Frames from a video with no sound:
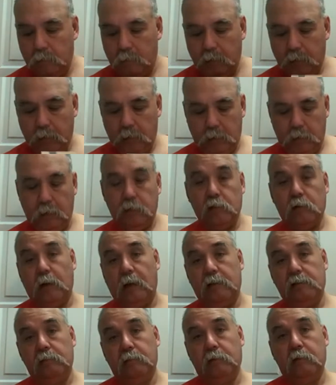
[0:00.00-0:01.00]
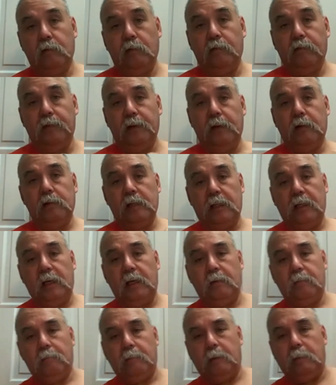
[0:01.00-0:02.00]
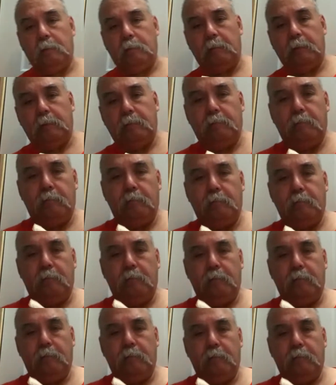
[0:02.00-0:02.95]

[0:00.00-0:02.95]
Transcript: it's going to have some cool figures. I think it maybe must have a few more